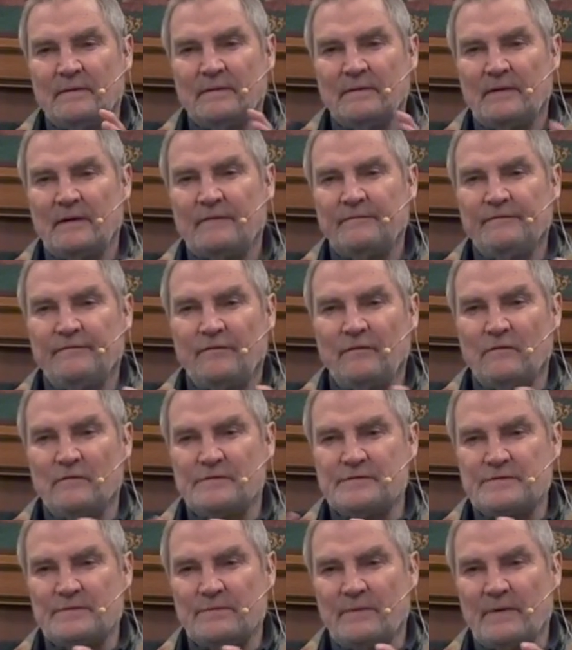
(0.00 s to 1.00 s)
that
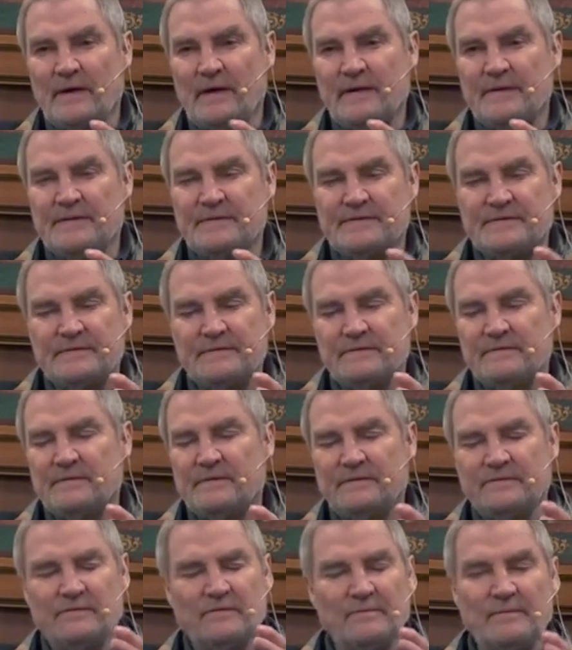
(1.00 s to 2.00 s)
falls away, there's a
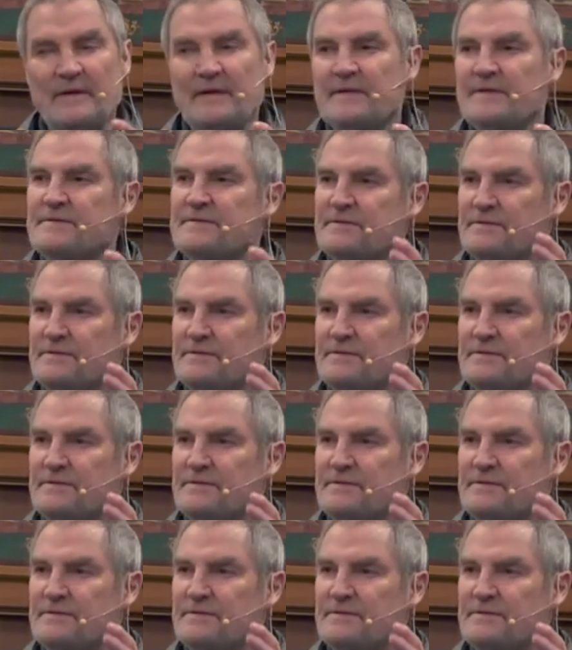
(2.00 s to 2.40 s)
tremendous